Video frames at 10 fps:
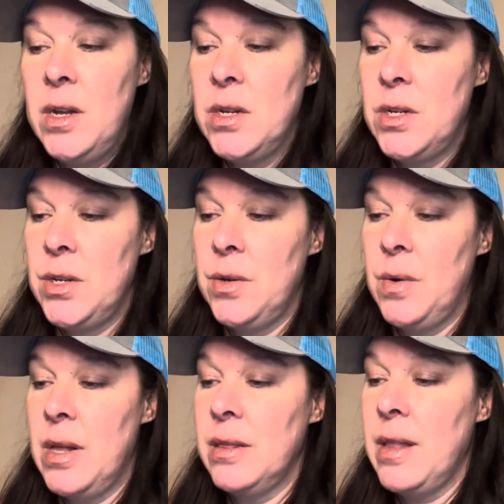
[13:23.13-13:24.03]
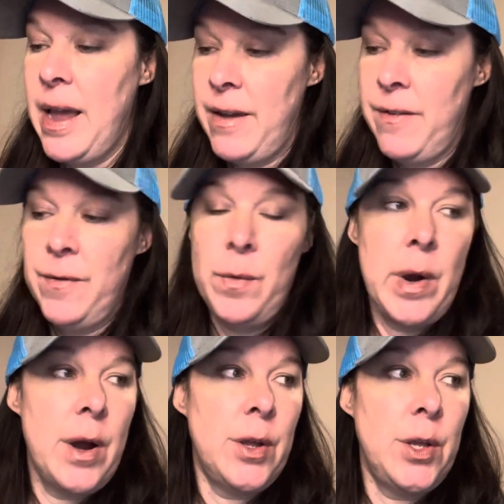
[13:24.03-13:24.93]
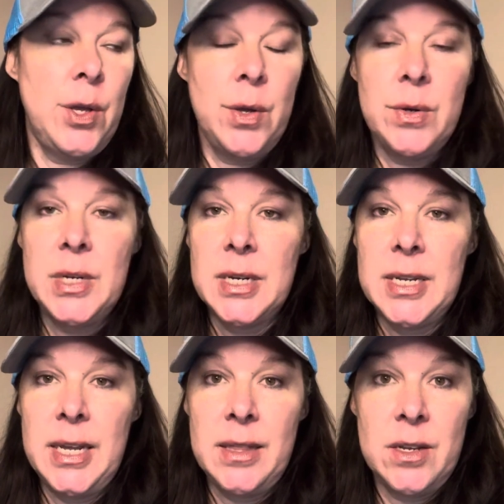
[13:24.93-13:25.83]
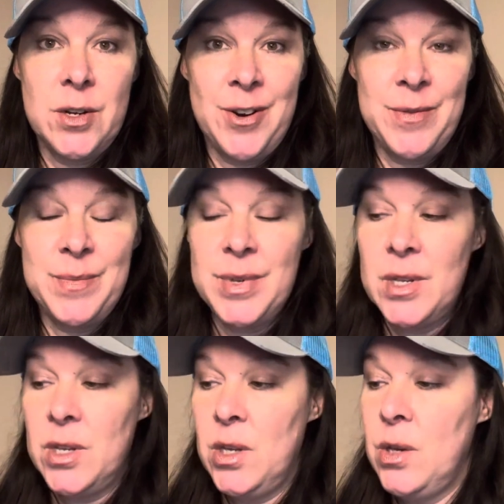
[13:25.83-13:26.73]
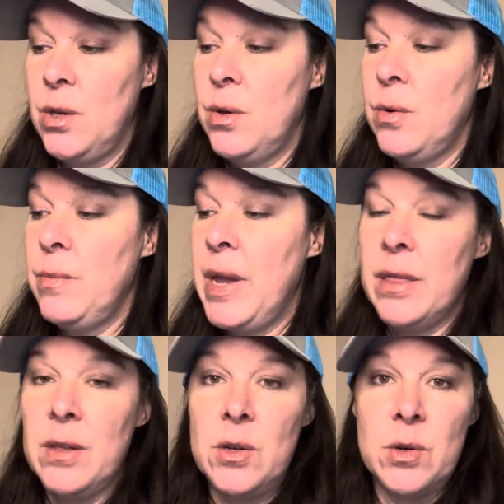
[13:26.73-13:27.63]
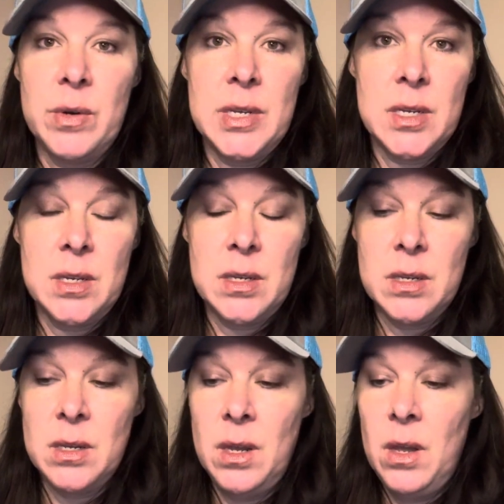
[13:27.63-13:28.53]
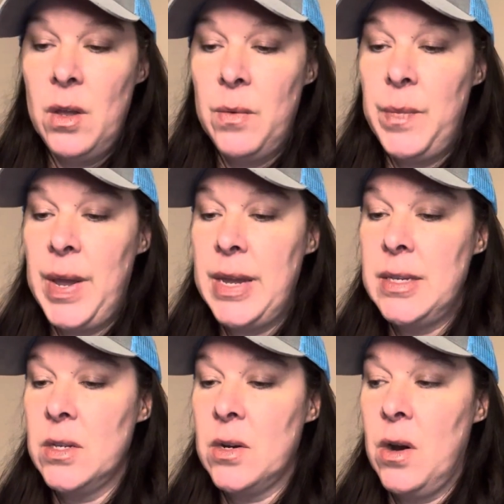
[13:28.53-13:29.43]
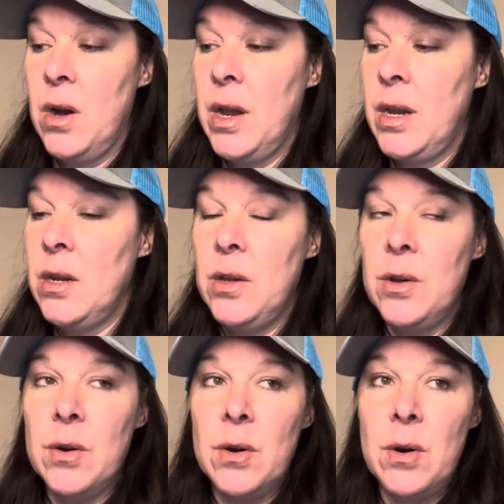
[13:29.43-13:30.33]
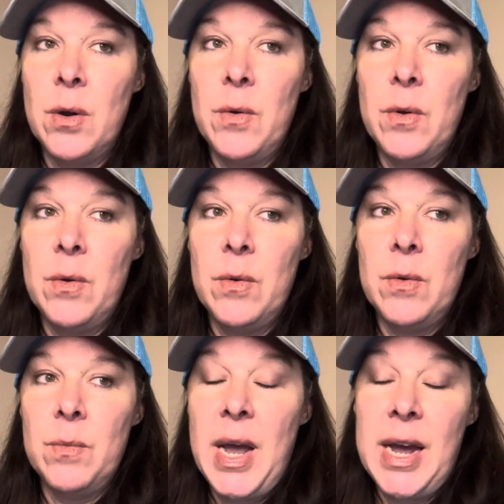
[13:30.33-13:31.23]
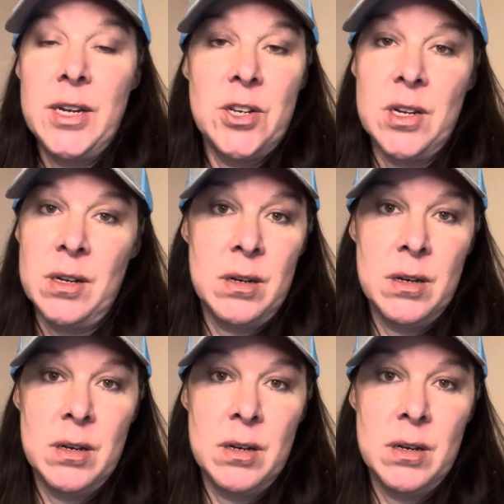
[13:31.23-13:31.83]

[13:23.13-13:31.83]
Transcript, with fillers: to a life where you dictate the terms, you make the choices based on your passion,